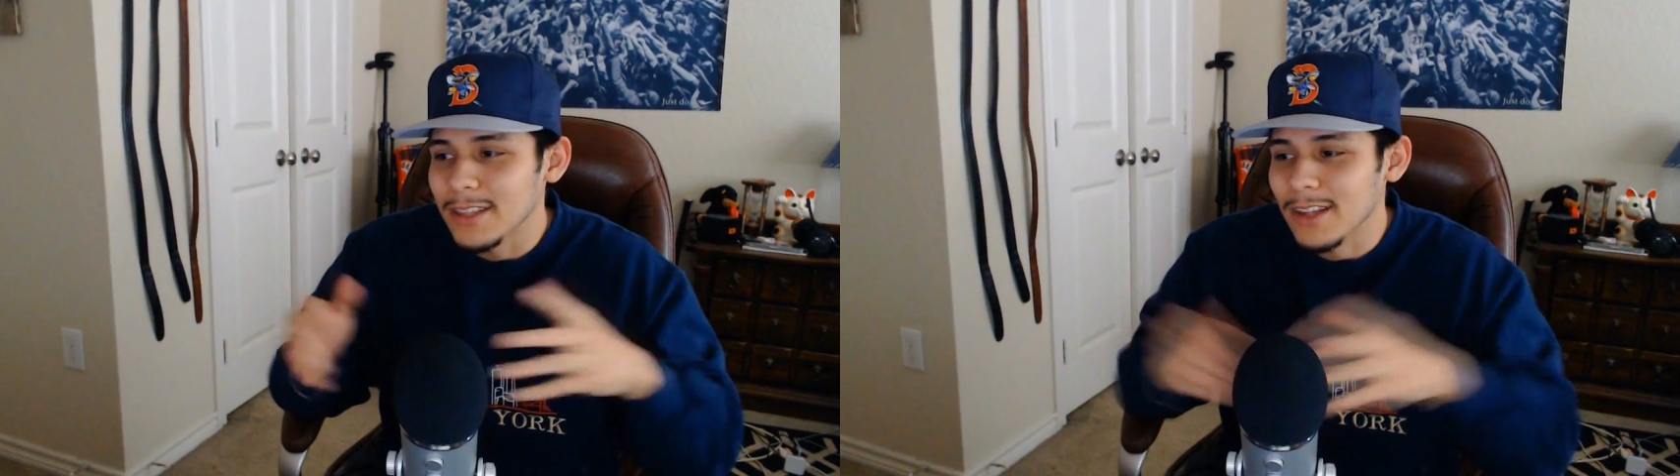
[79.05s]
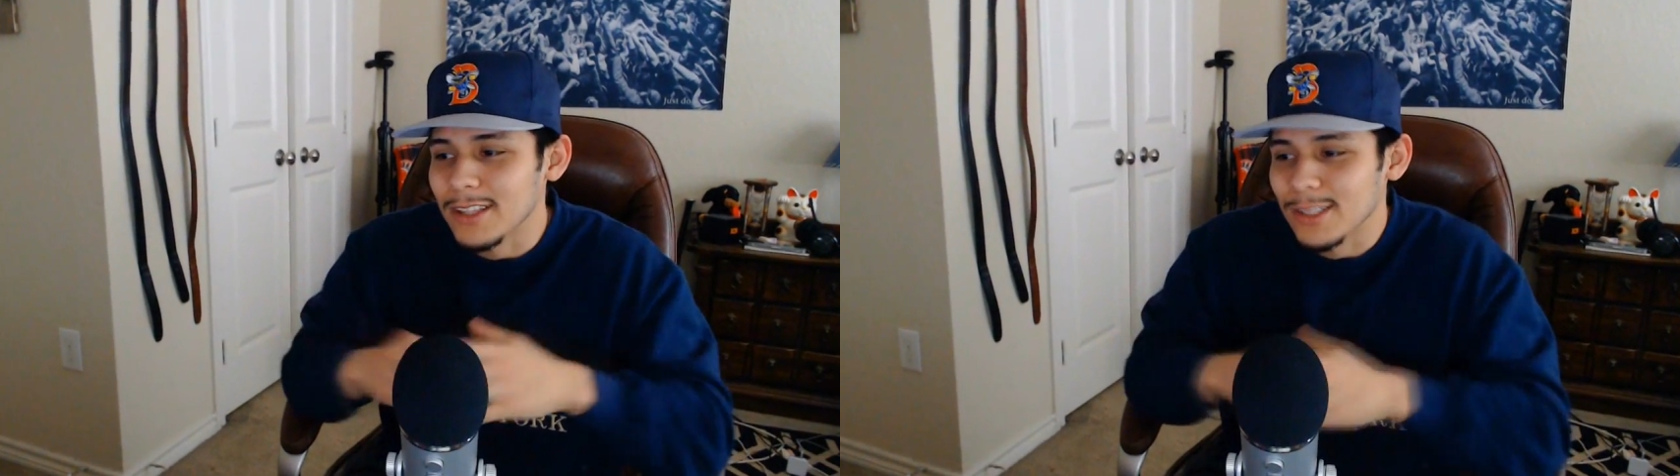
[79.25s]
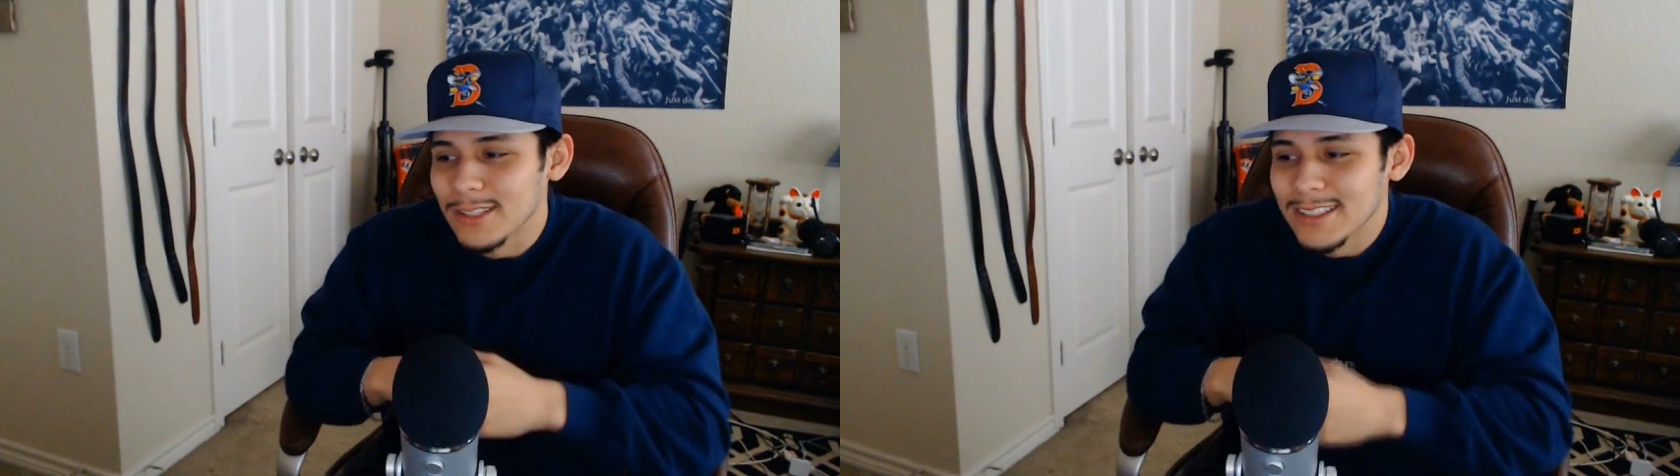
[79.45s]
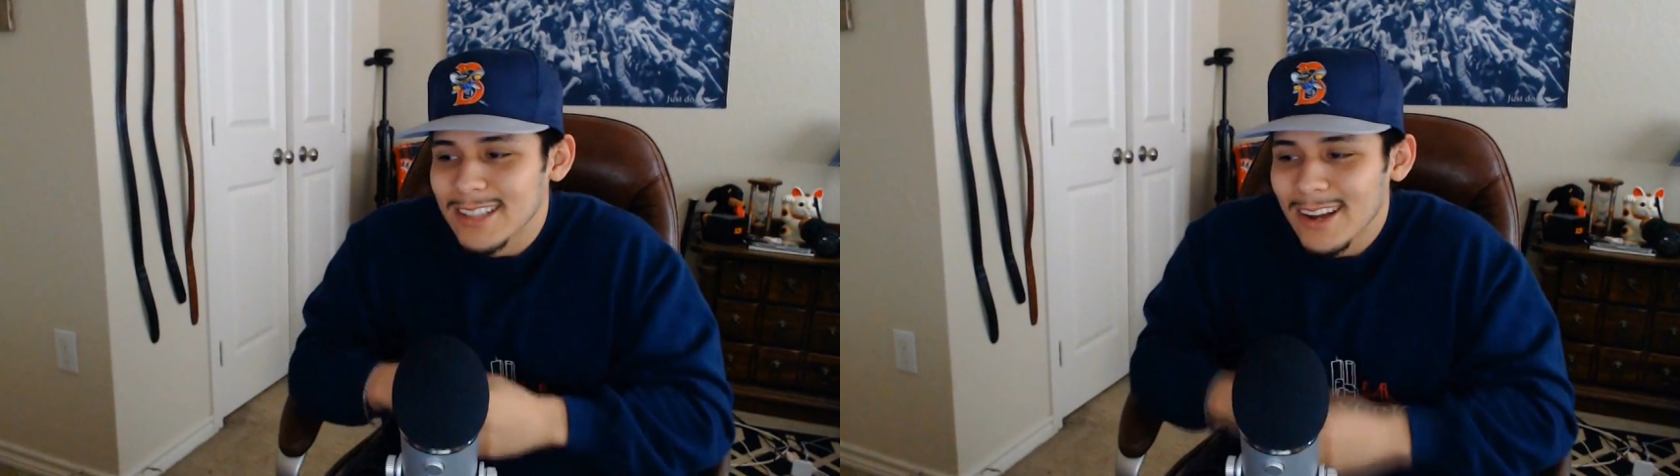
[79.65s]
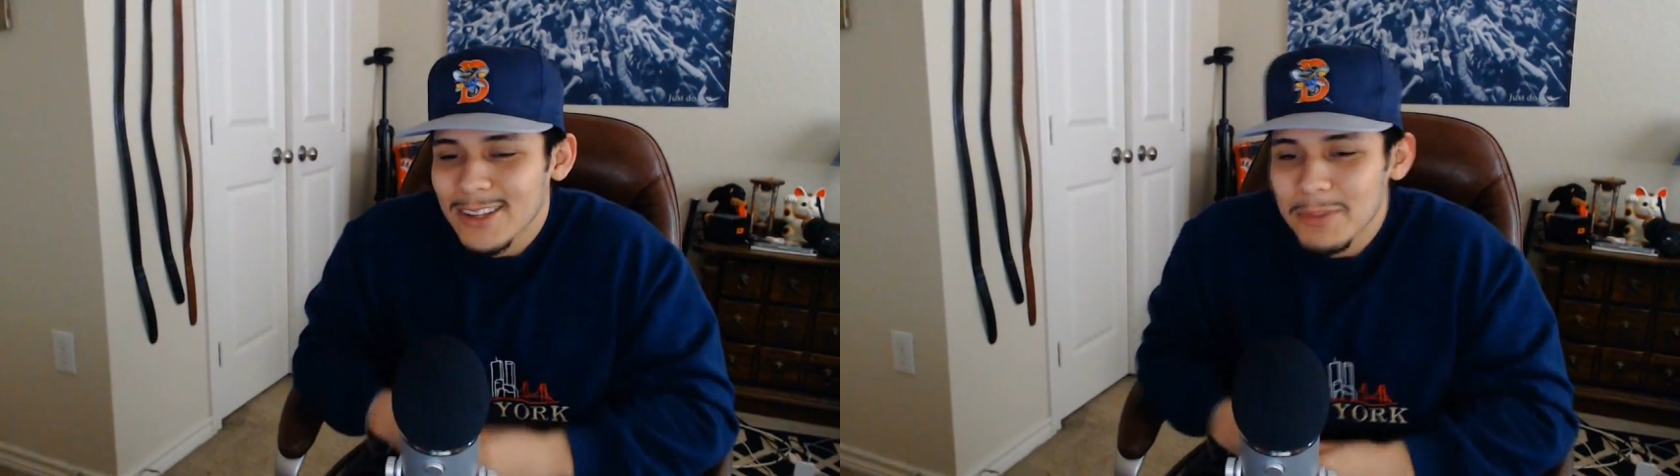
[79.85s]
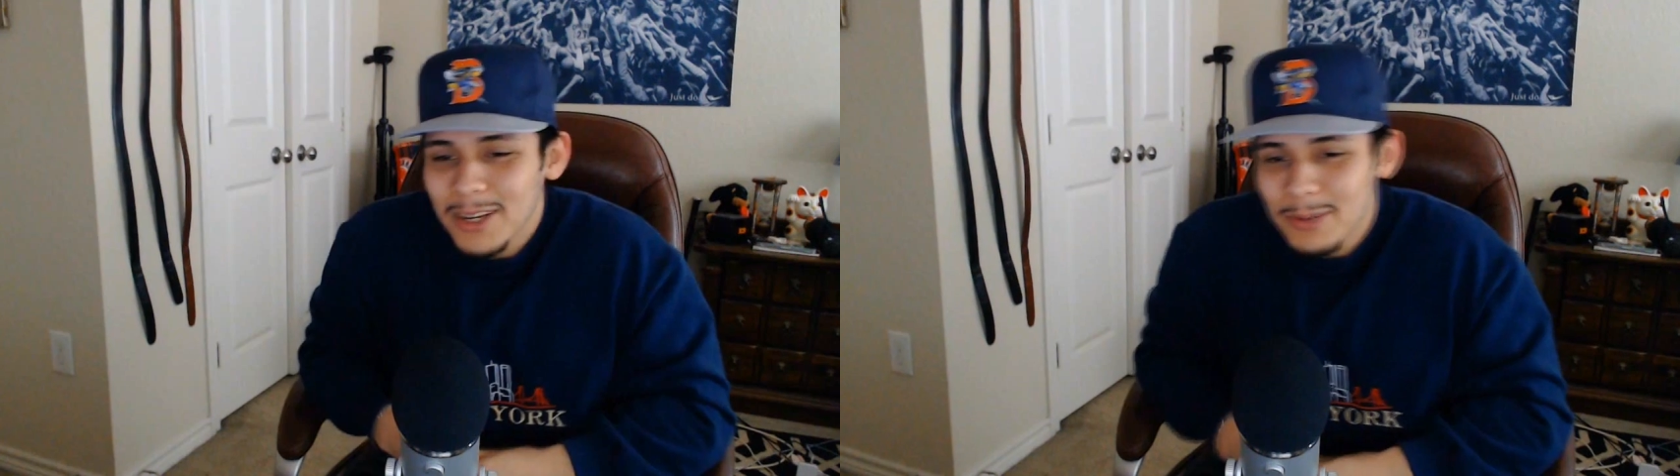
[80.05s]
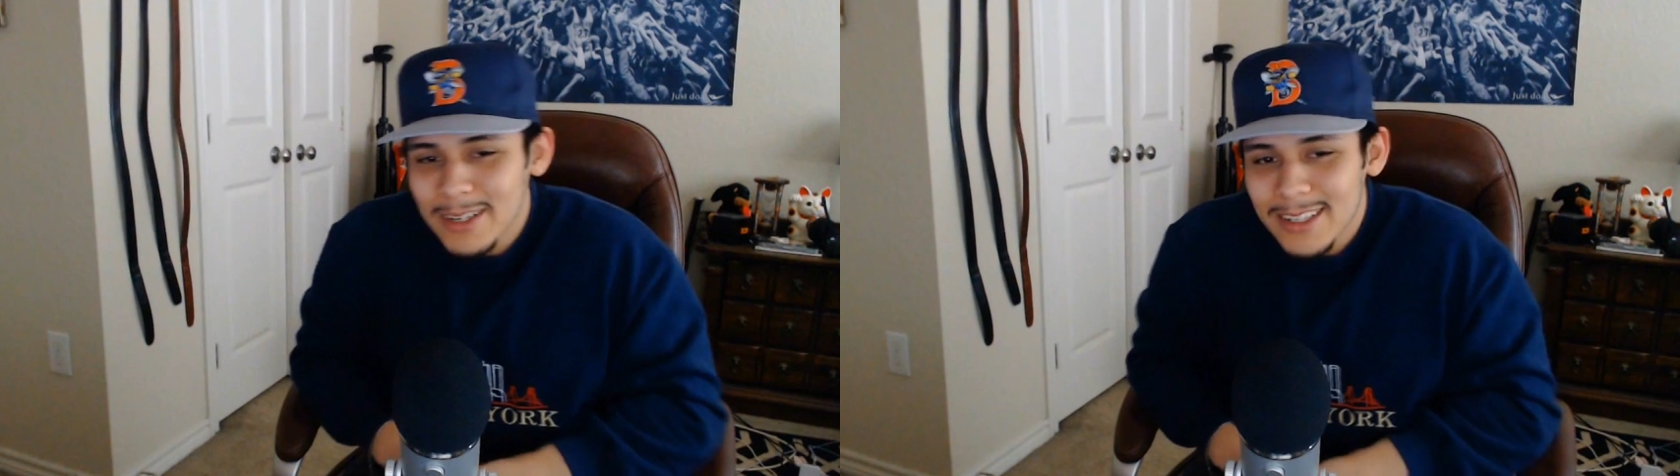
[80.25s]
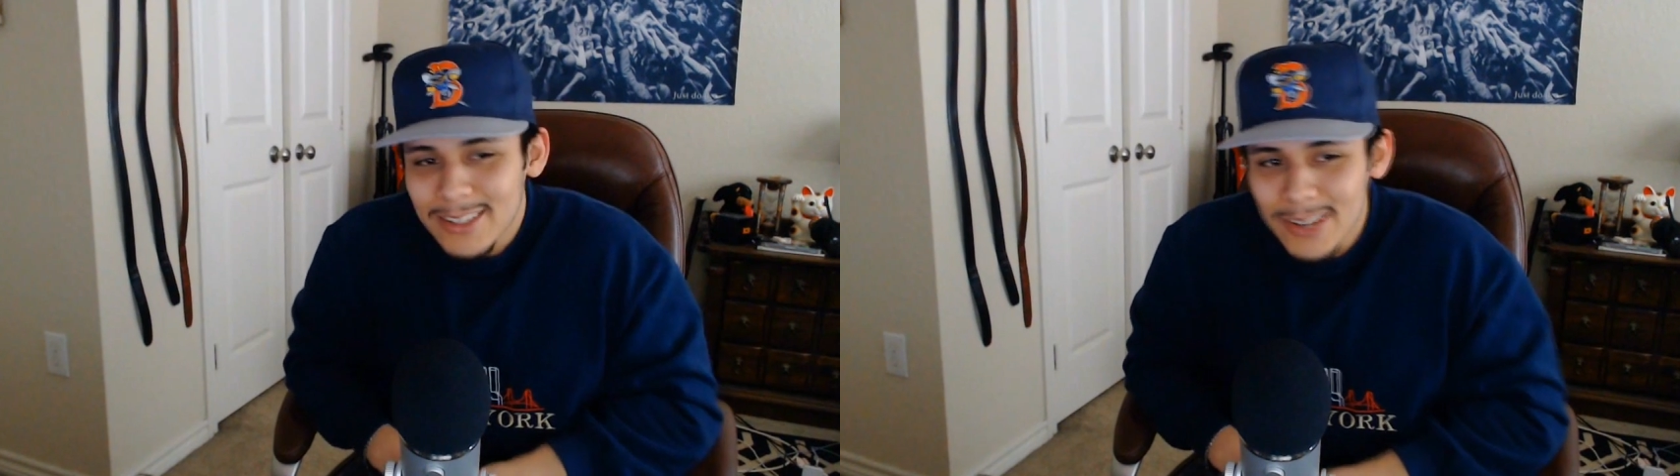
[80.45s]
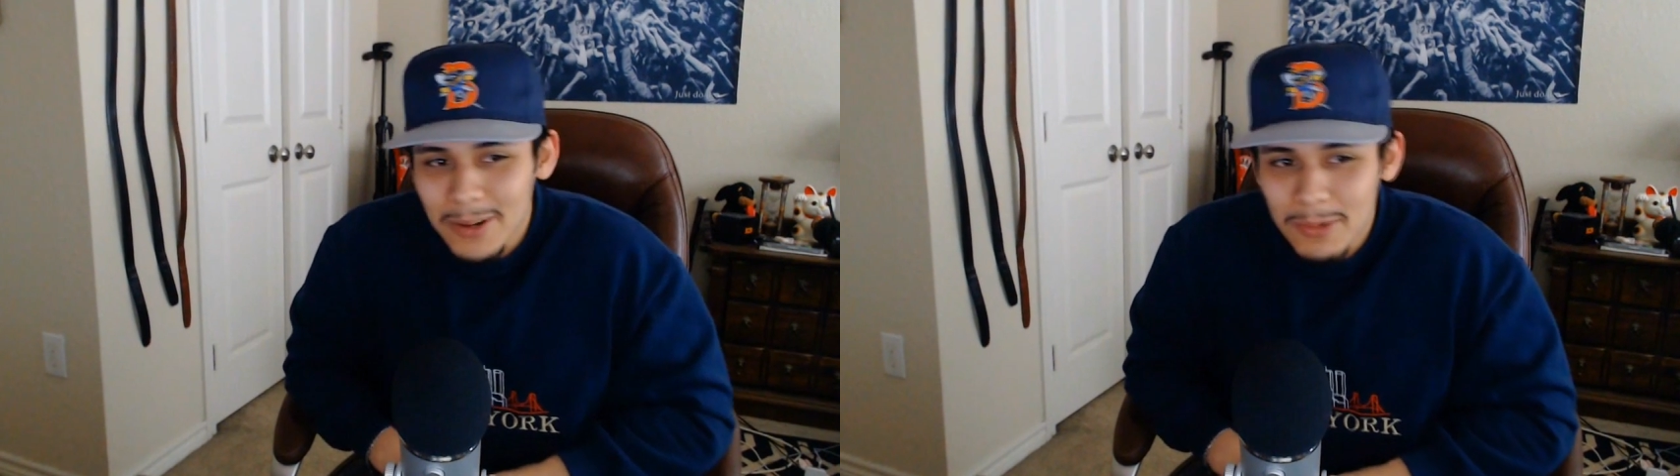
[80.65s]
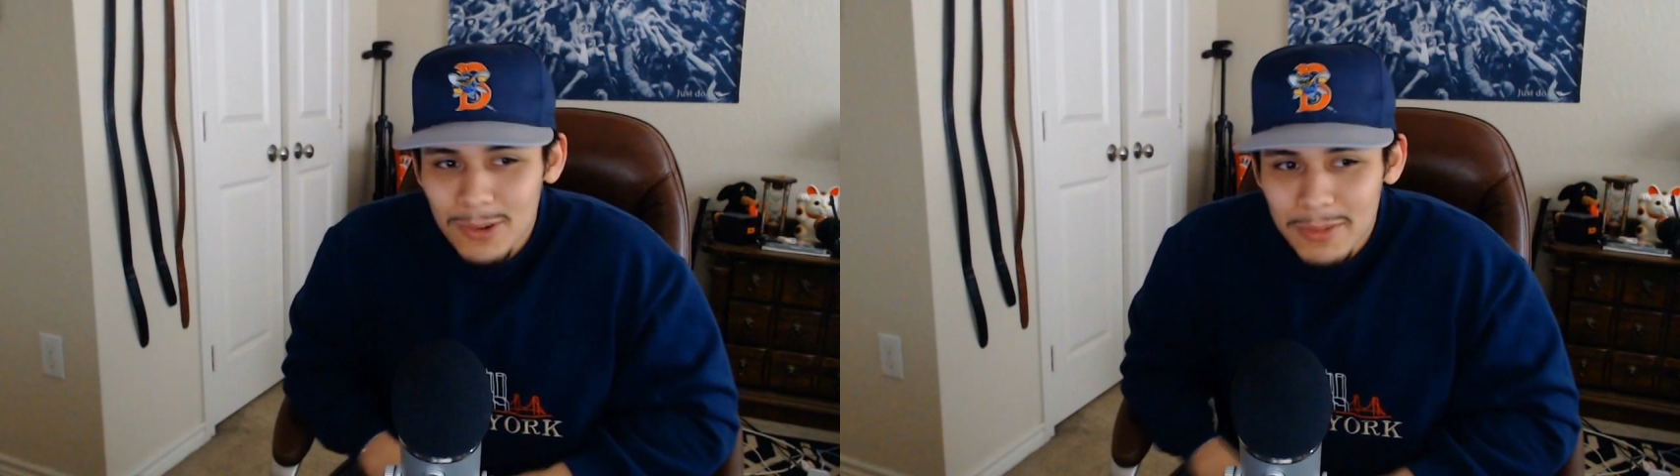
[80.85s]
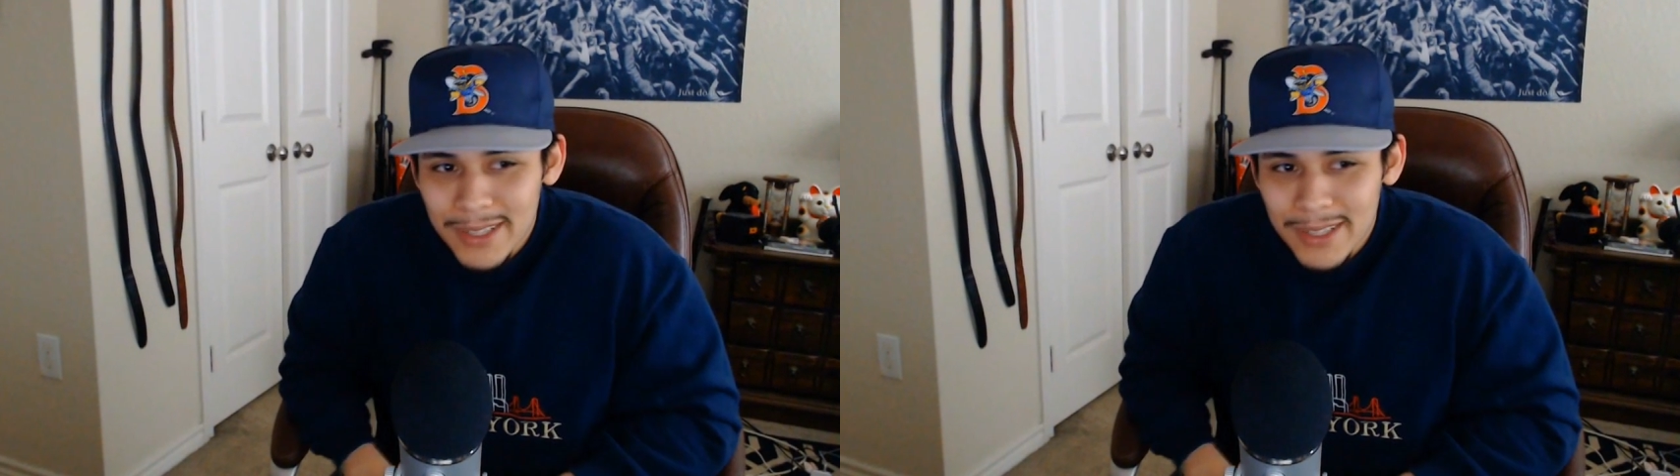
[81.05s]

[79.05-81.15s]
thoughts on the documentary in general,